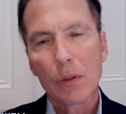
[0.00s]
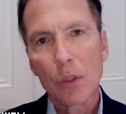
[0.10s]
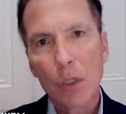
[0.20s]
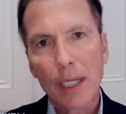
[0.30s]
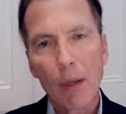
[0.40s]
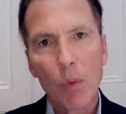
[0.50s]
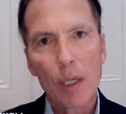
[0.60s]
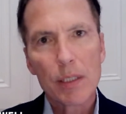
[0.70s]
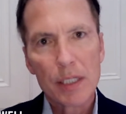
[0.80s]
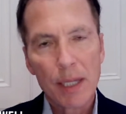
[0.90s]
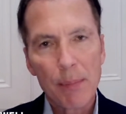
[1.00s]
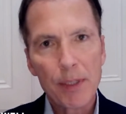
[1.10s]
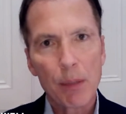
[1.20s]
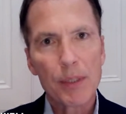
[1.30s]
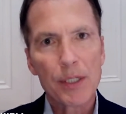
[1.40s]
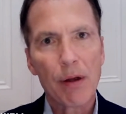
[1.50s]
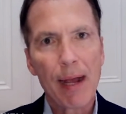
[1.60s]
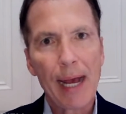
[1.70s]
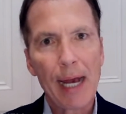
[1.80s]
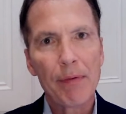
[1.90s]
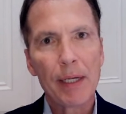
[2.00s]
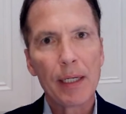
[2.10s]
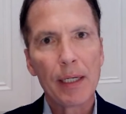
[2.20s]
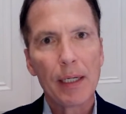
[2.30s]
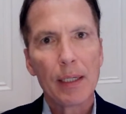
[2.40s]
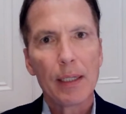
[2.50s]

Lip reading: look at what symptoms they're having,